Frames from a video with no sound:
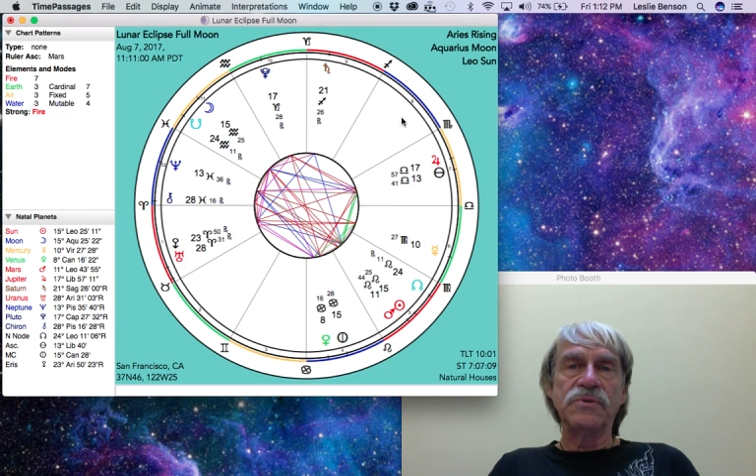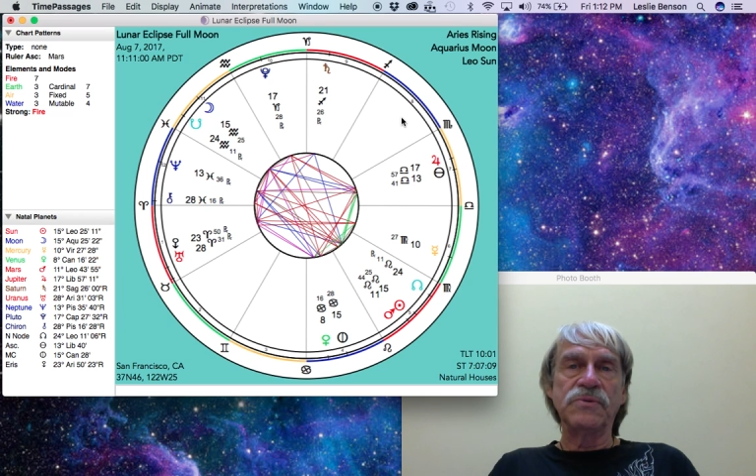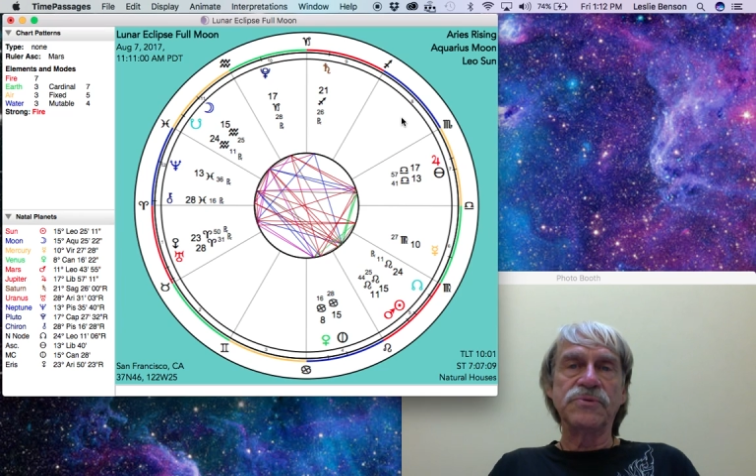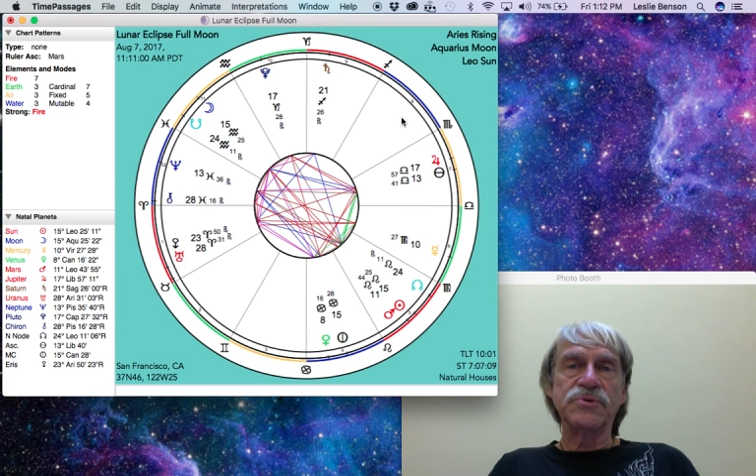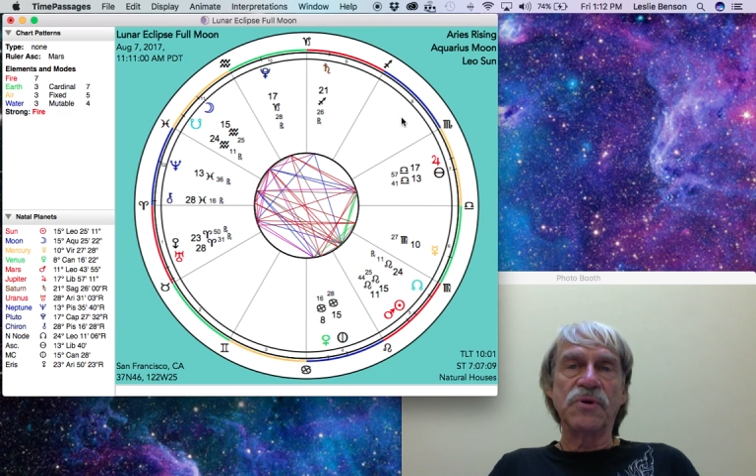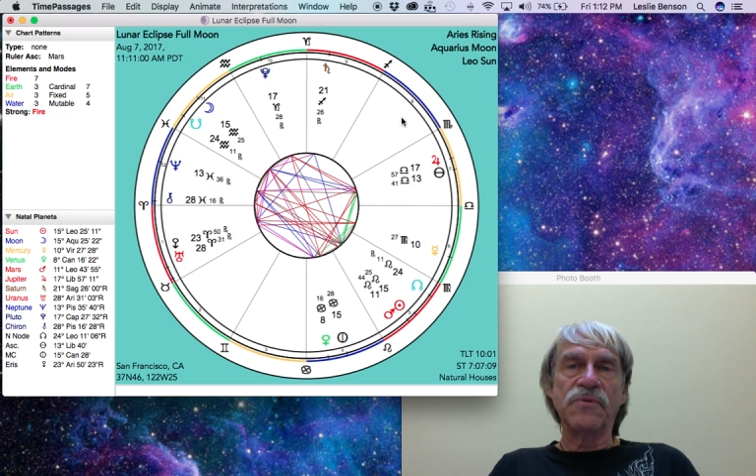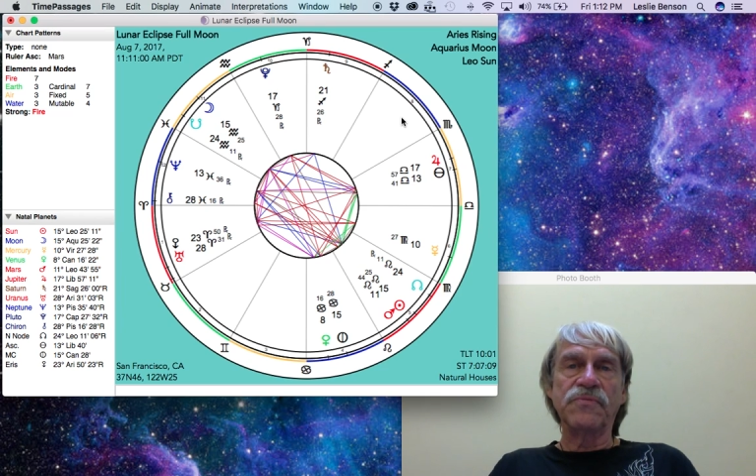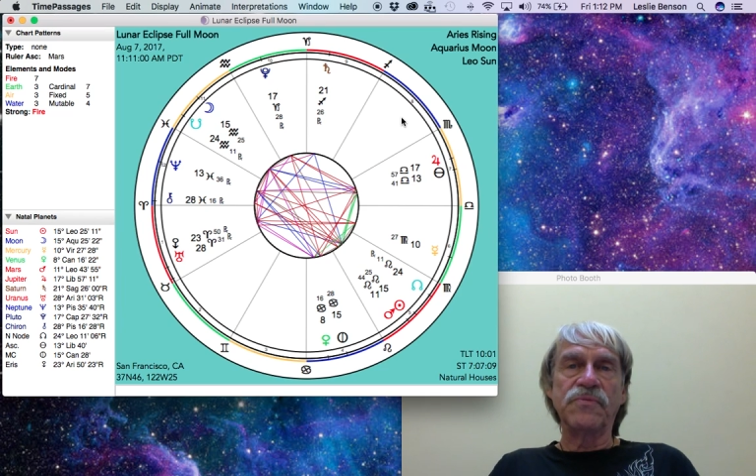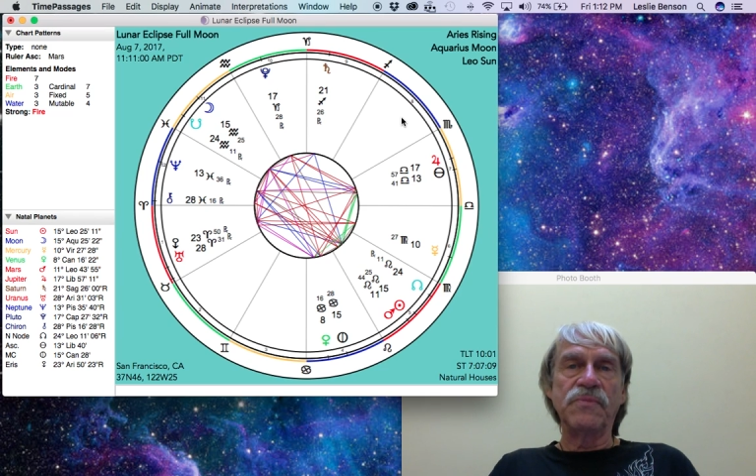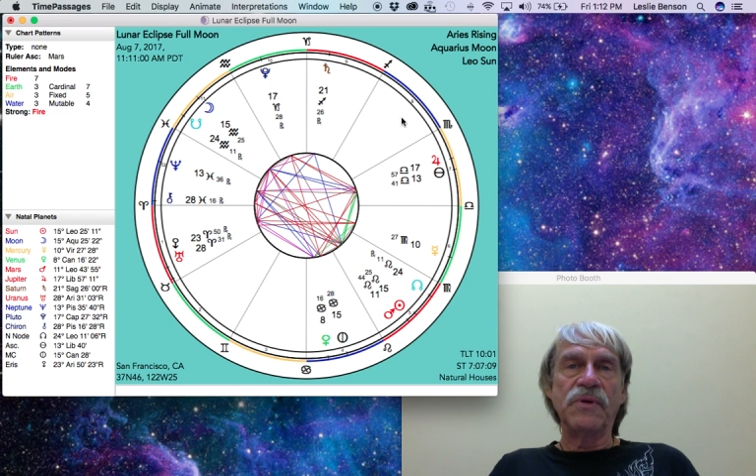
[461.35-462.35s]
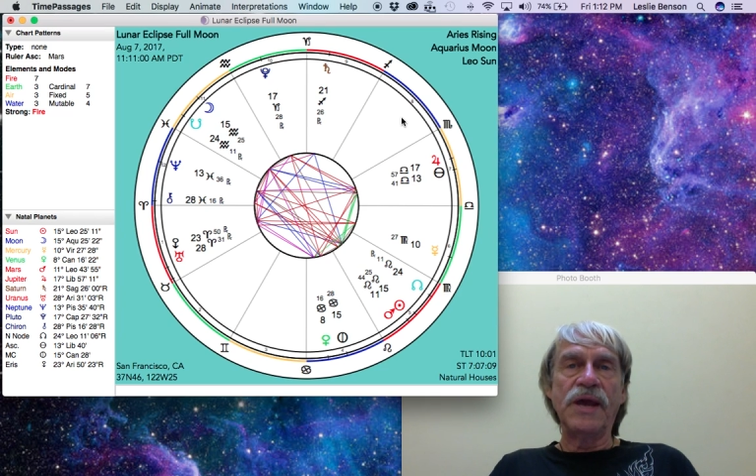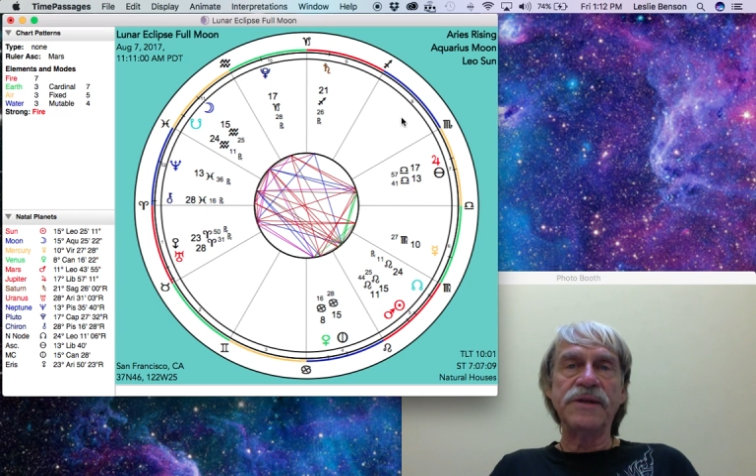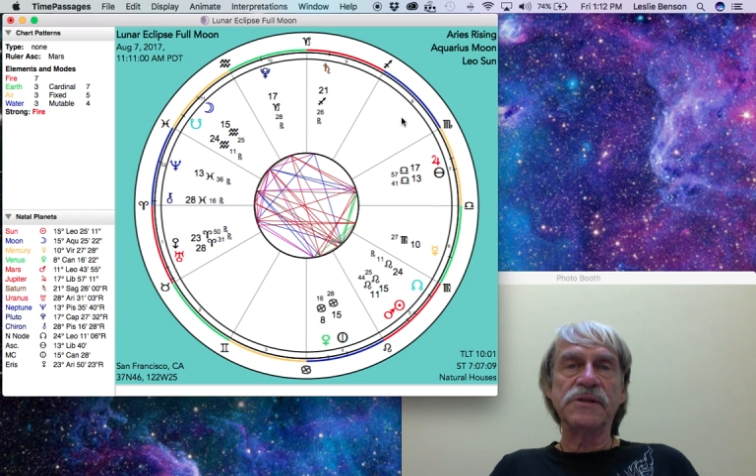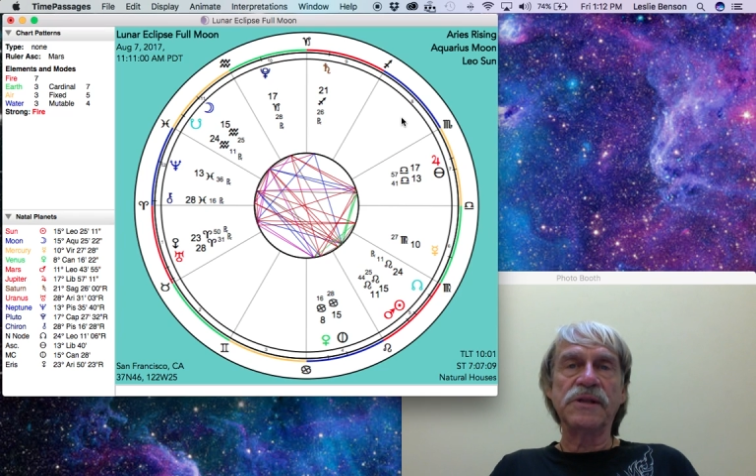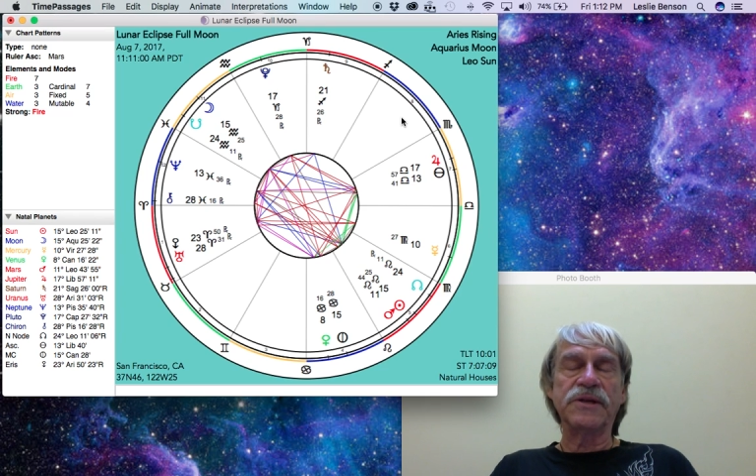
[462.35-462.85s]
sort of hate
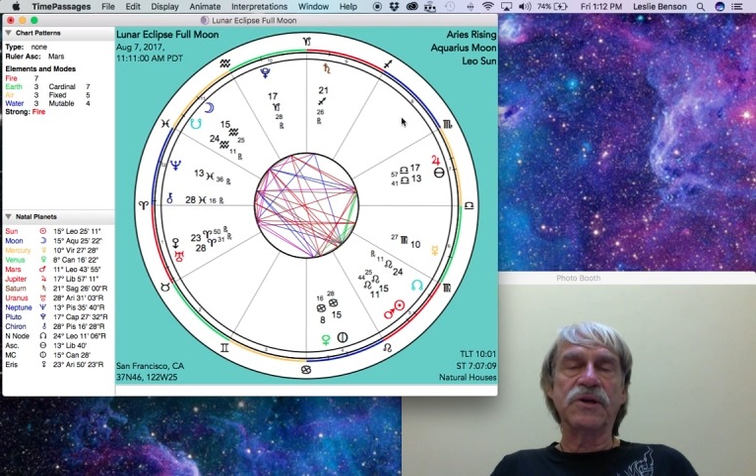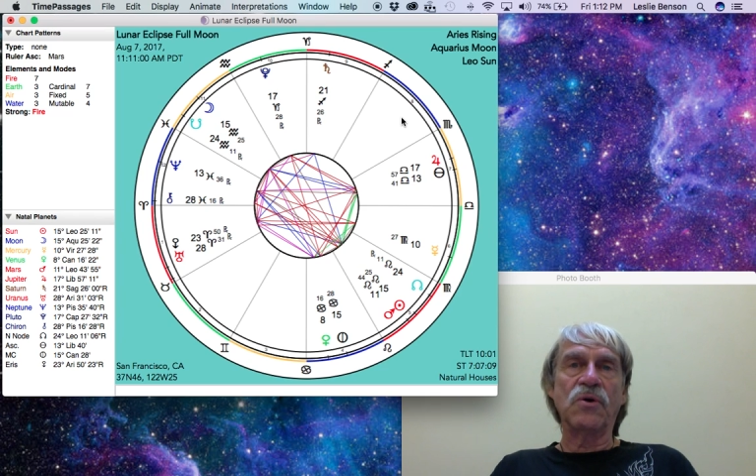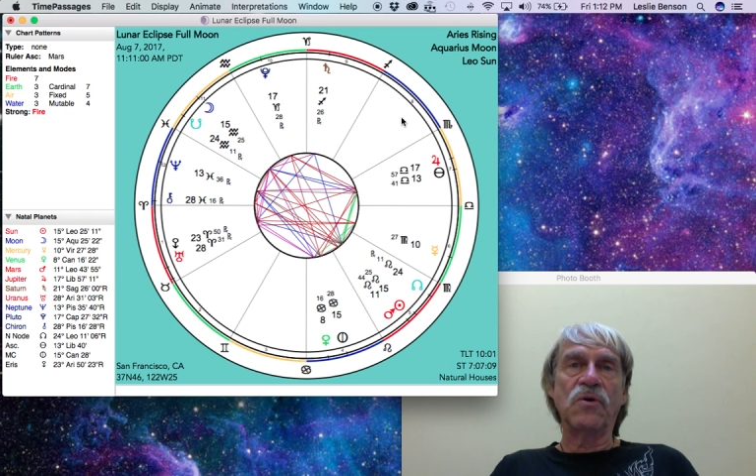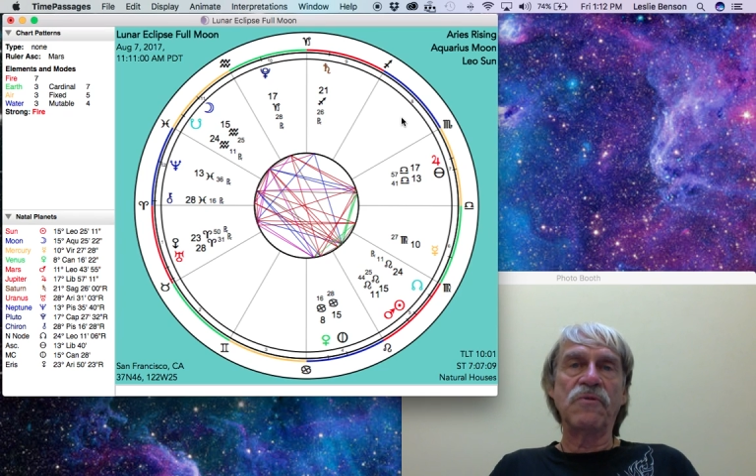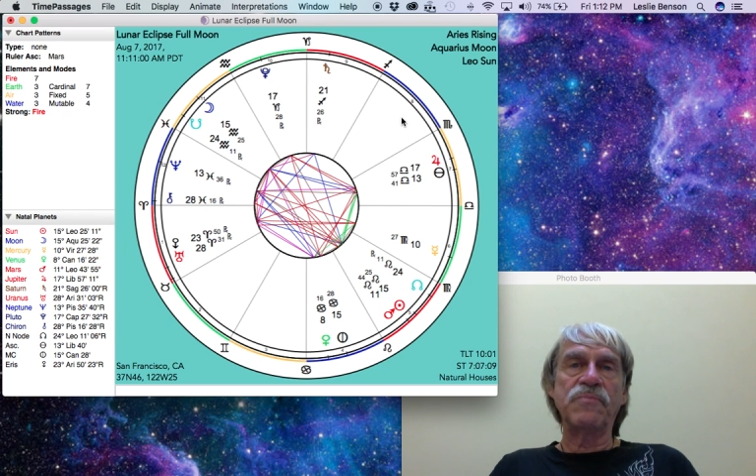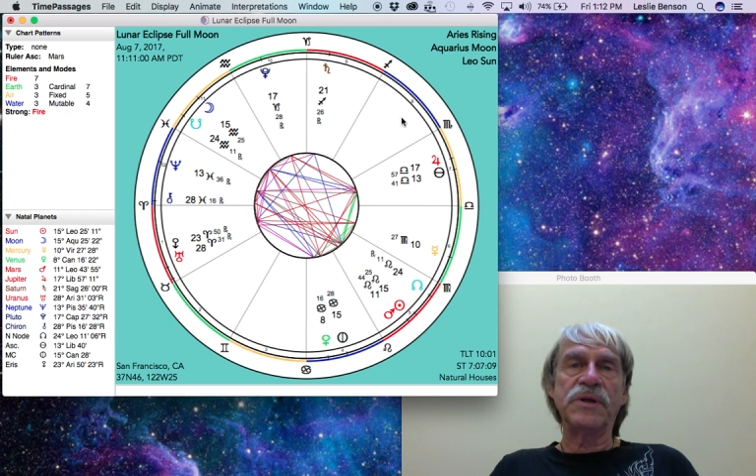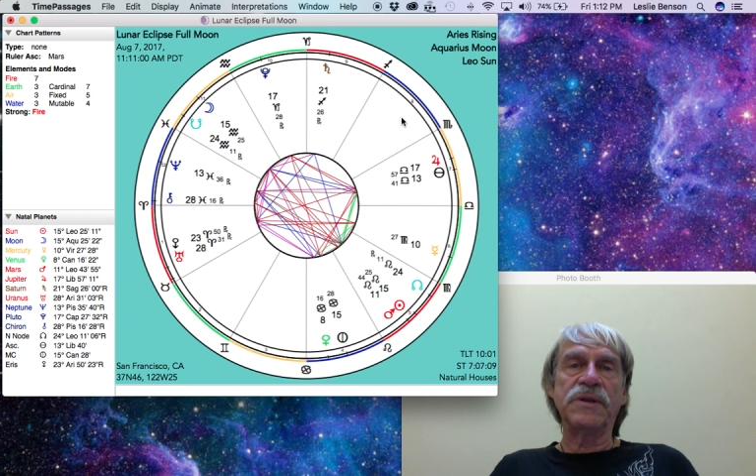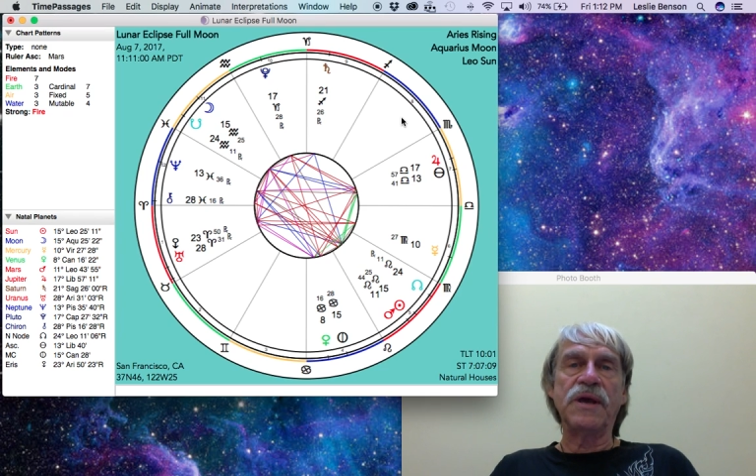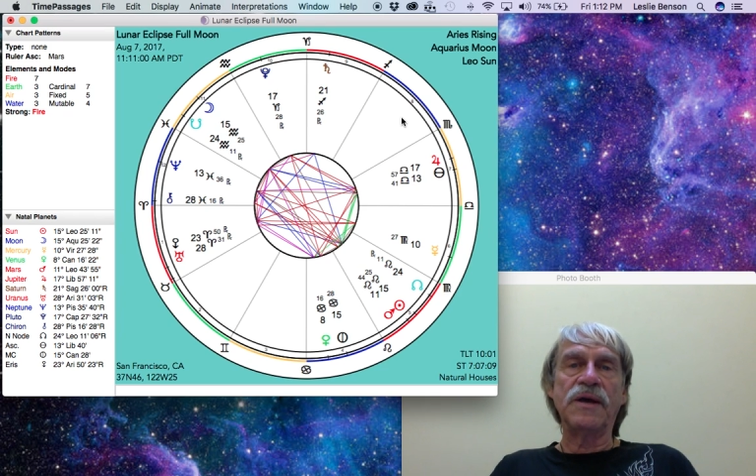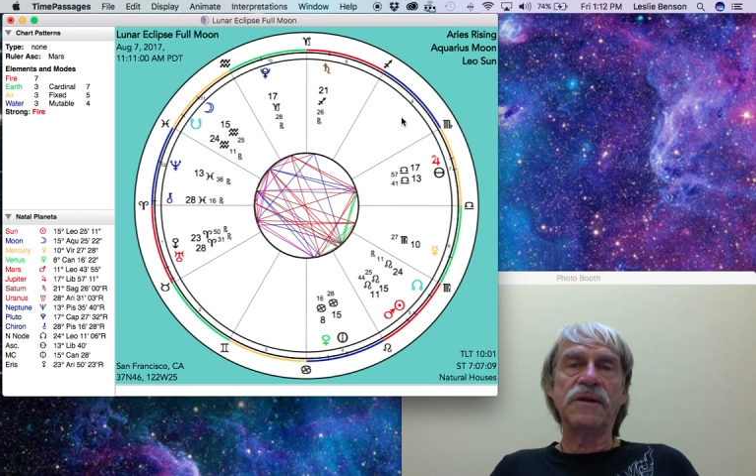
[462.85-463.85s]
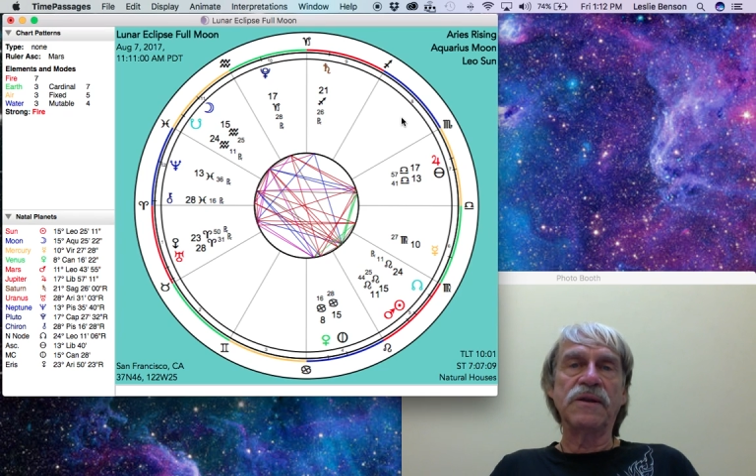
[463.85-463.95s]
to let go of, but yet